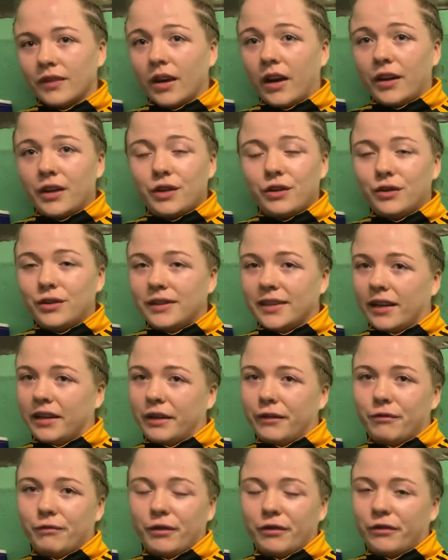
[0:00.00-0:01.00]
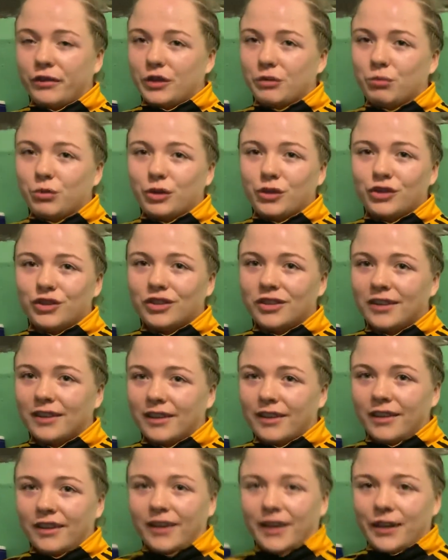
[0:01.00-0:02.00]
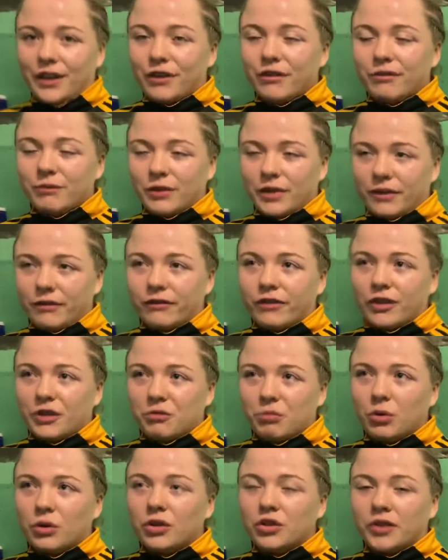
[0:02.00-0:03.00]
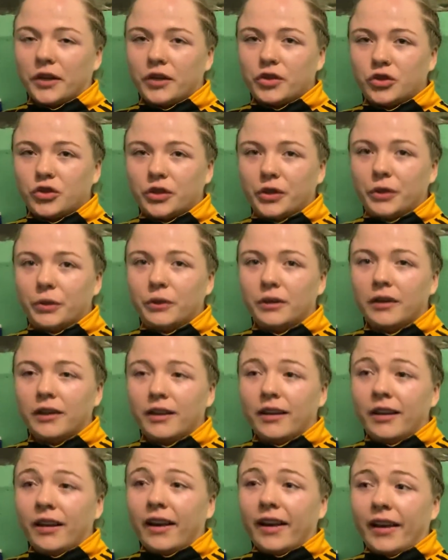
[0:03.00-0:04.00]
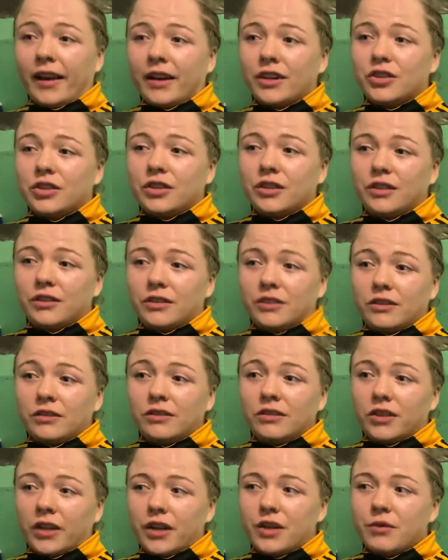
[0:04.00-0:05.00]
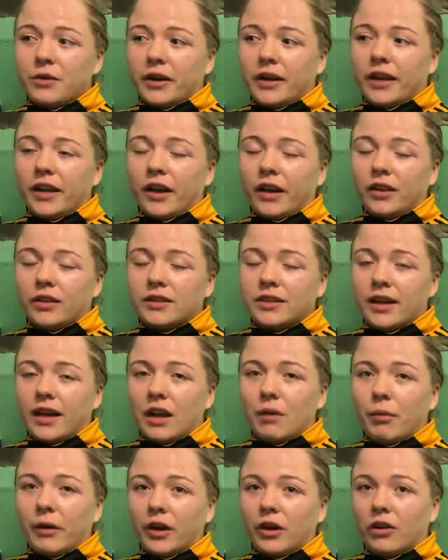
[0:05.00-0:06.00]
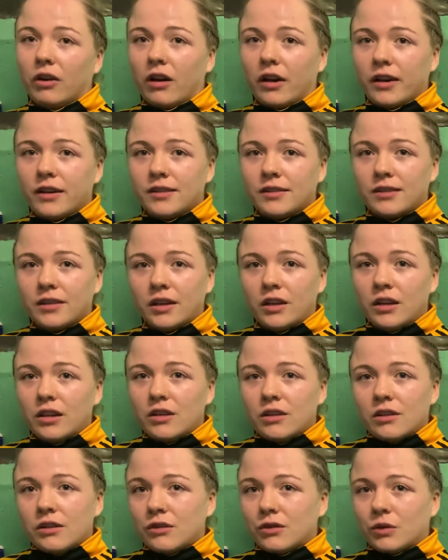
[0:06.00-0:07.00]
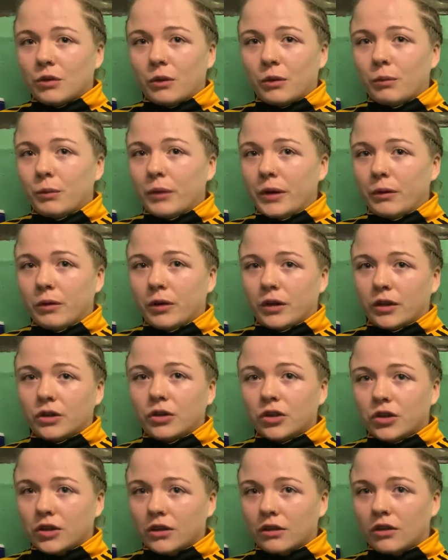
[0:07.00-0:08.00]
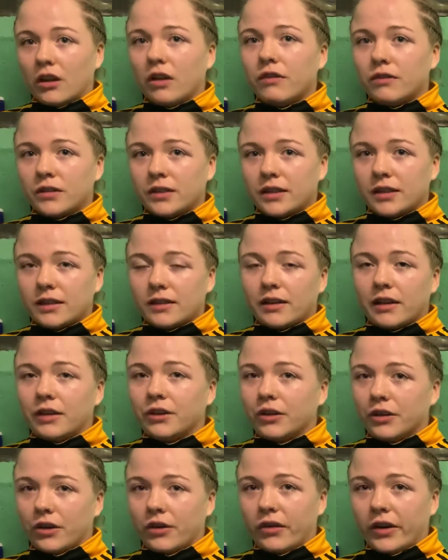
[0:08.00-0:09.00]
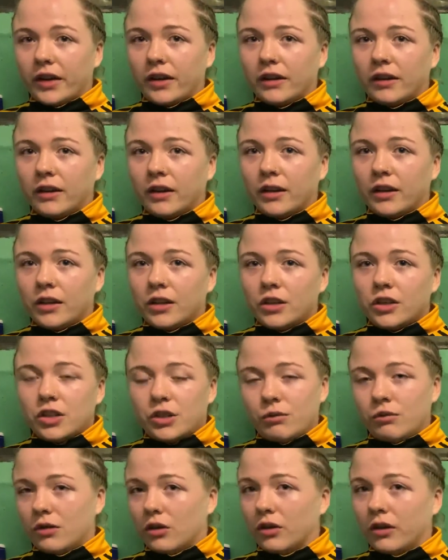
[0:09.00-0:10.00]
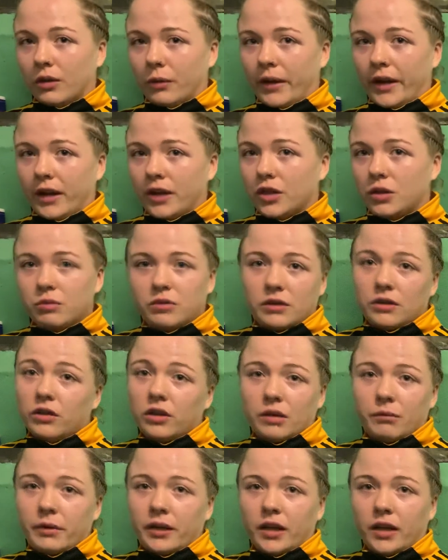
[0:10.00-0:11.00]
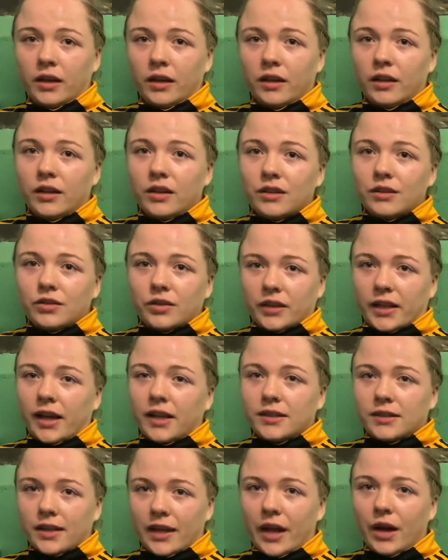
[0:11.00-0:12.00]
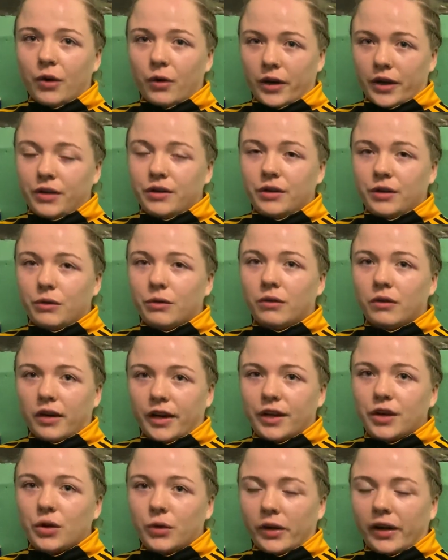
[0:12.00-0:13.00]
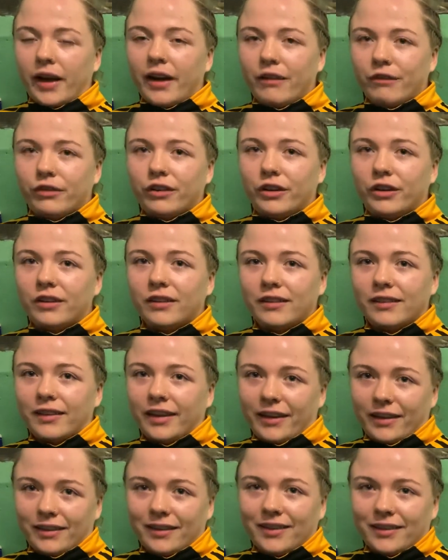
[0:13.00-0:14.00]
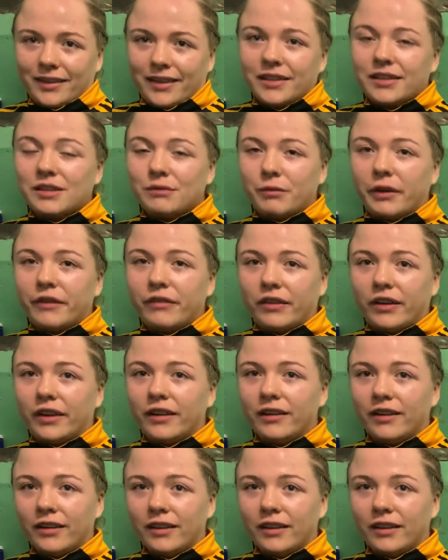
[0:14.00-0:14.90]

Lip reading: I knew exactly from the first punch. I knew from the first punch I threw. I actually, genuinely, I could tell by her eyes. So when we were touching gloves in the centre of the ring, she would look away, she wouldn't look at me. So that's how I knew I have her, like, this is my fight.